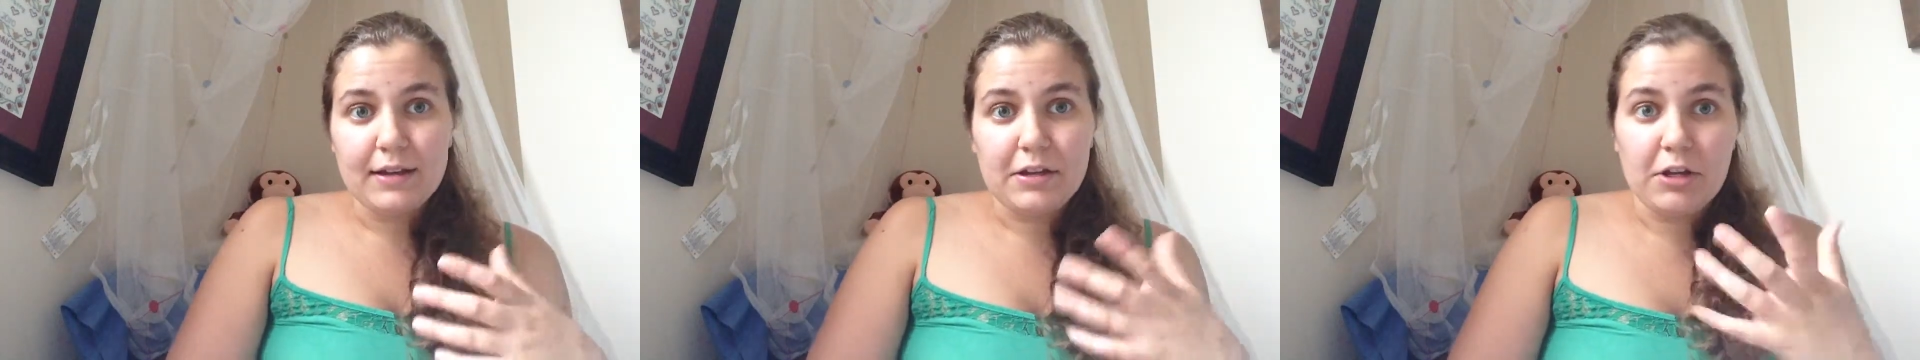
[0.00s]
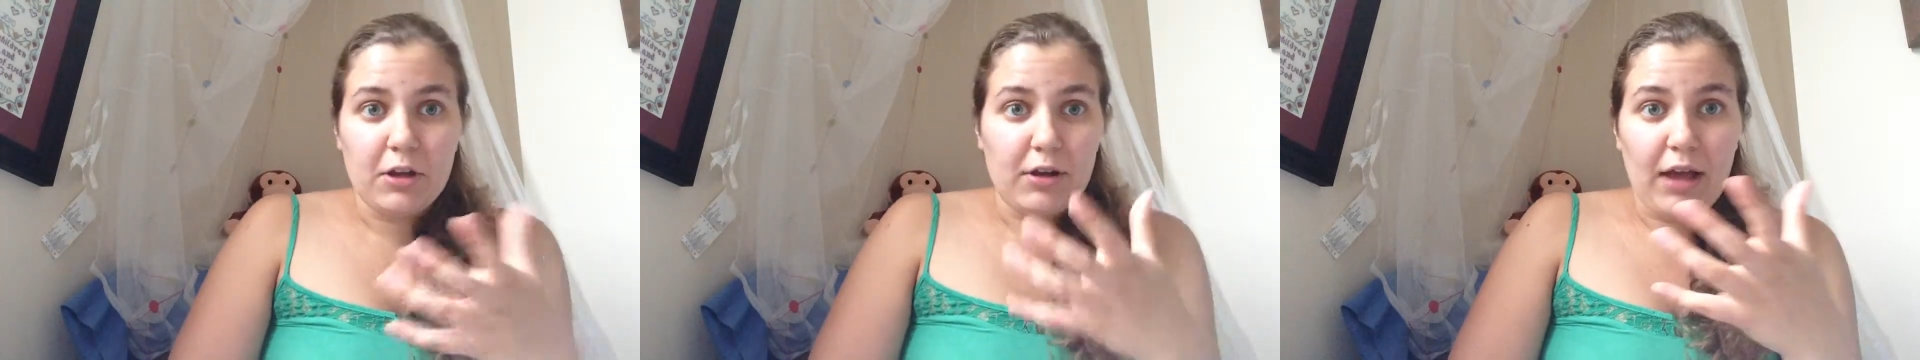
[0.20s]

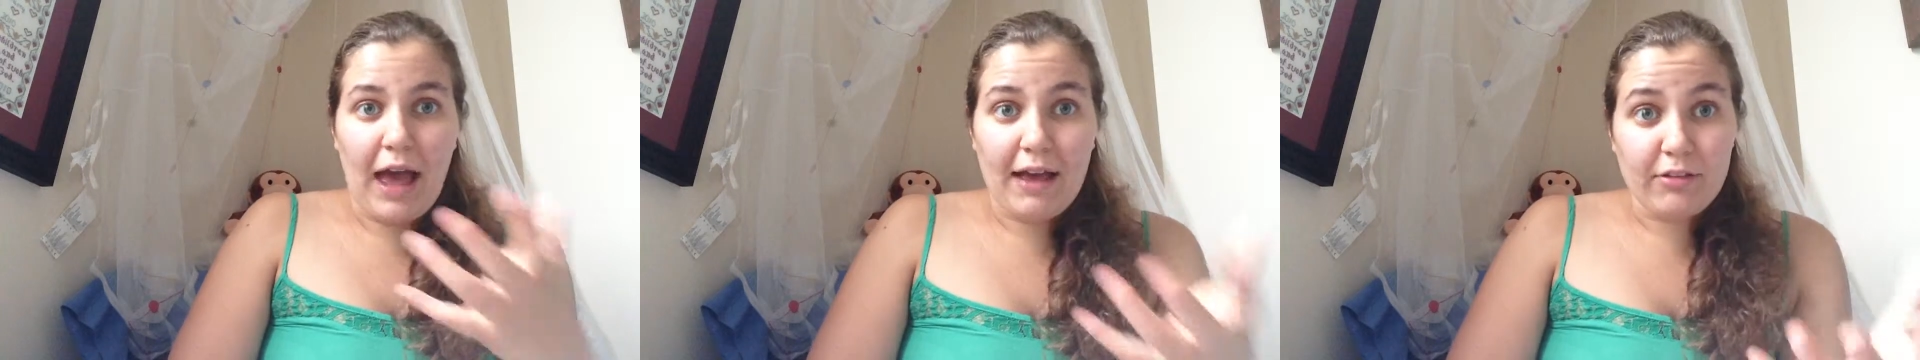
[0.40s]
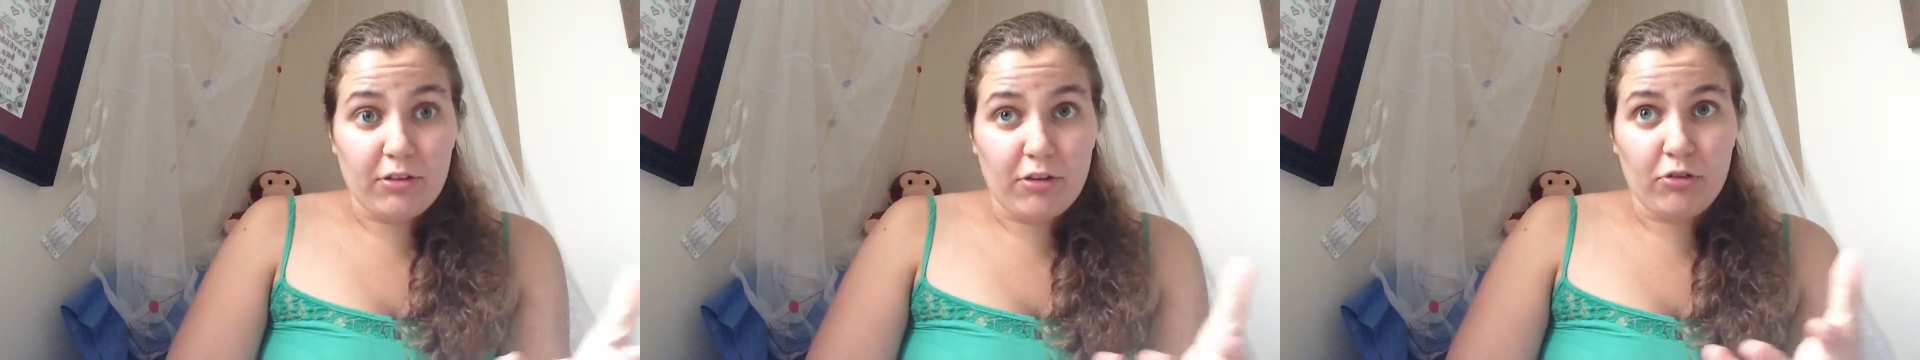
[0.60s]
you know,
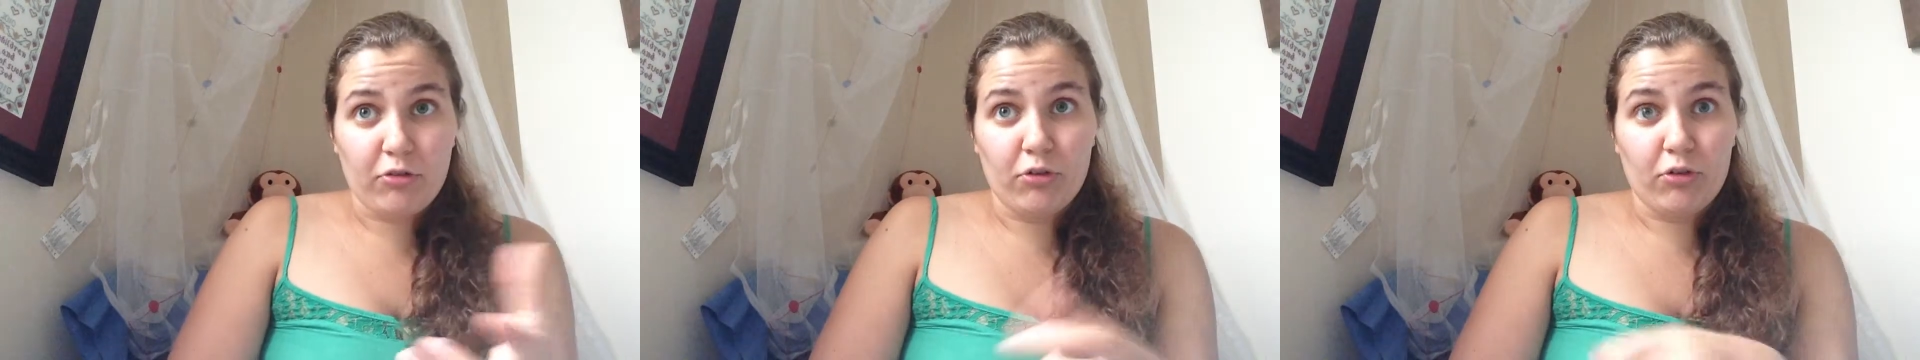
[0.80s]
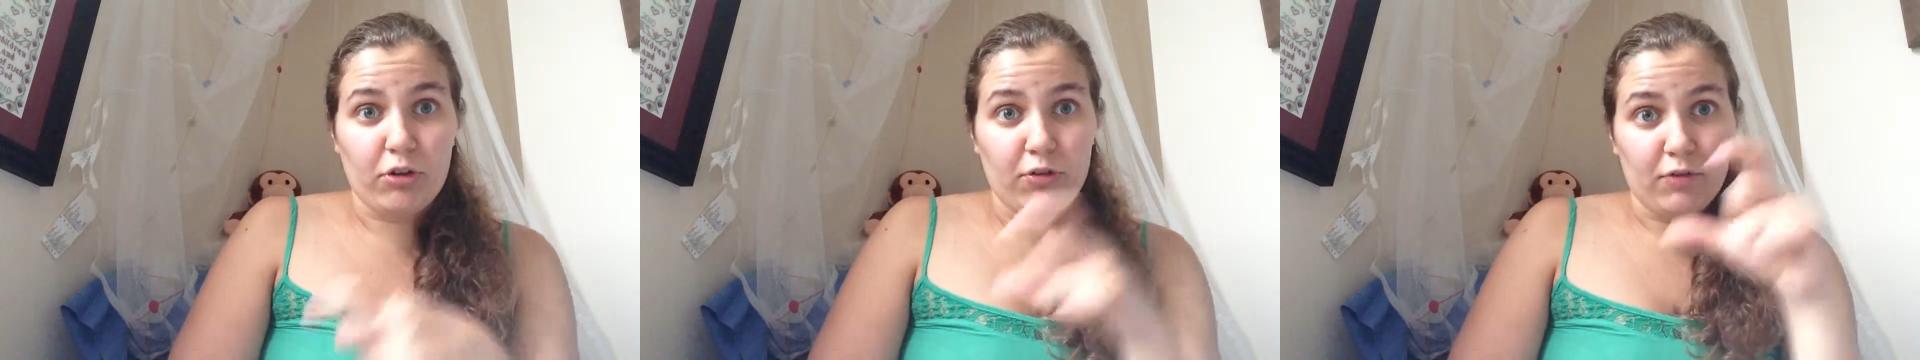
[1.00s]
has
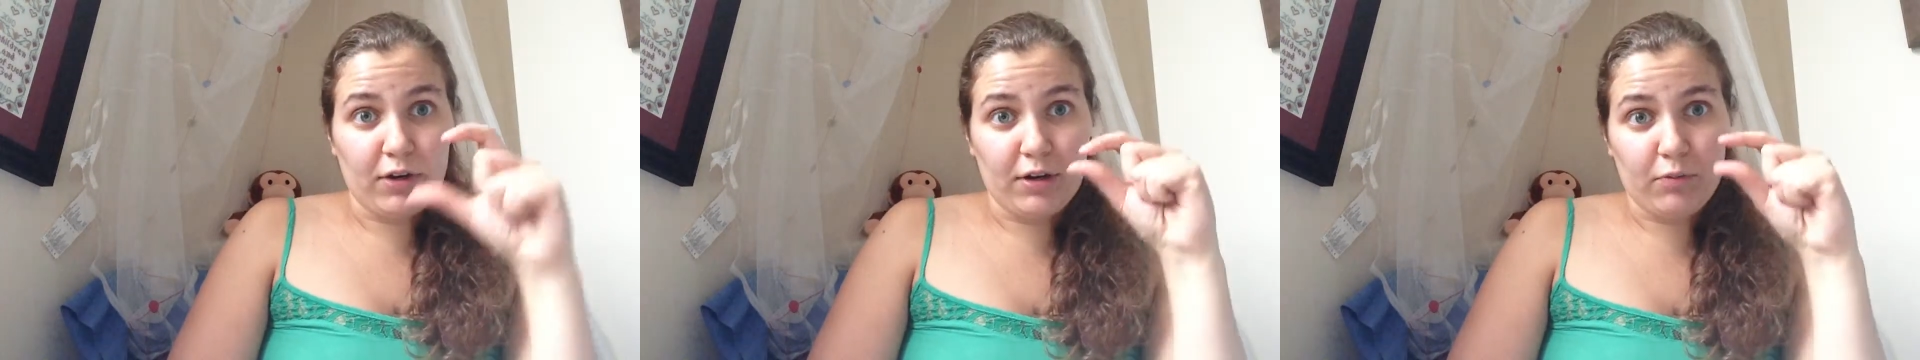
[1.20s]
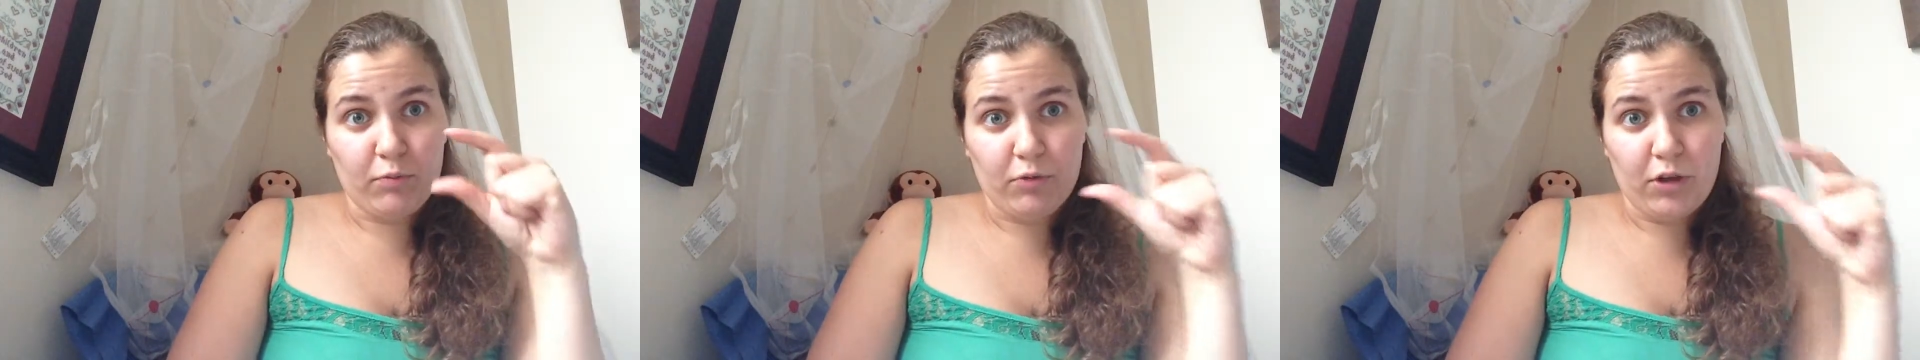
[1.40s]
control over,
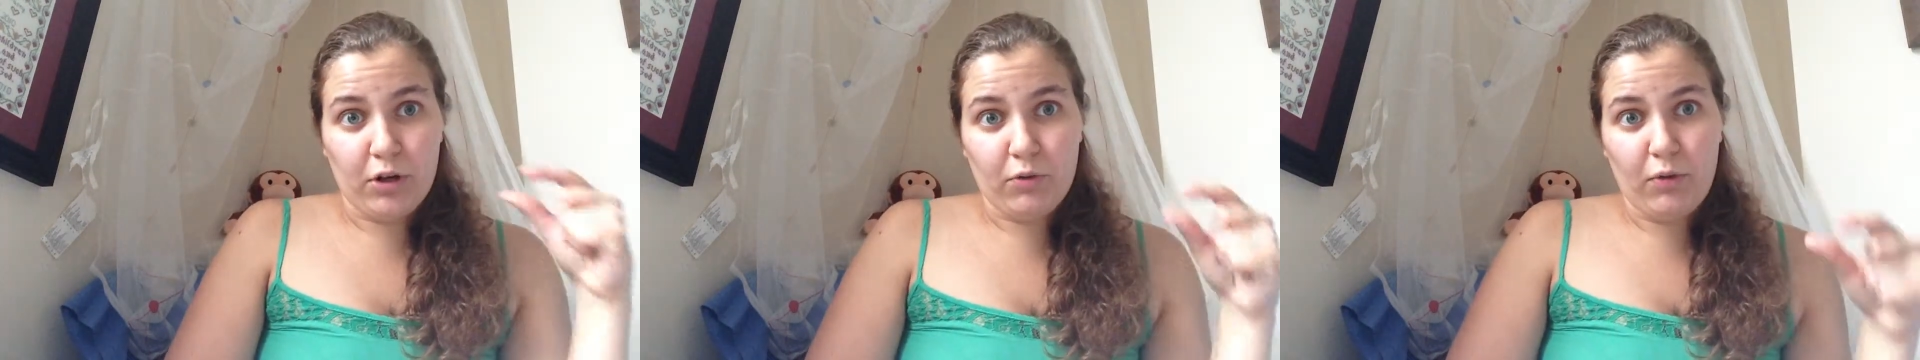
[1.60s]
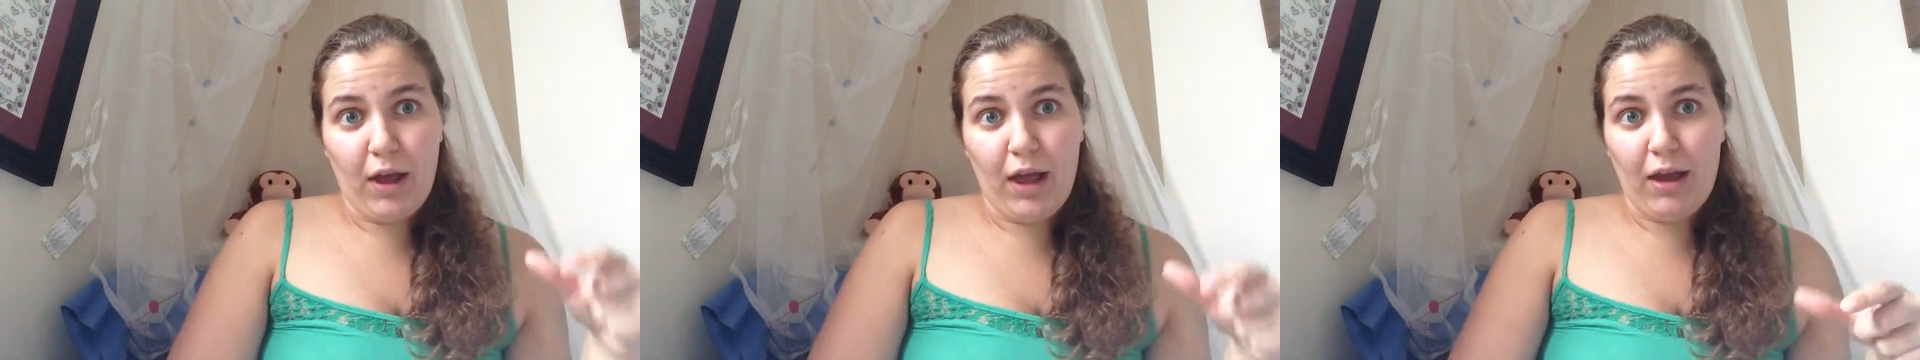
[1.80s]
and you know,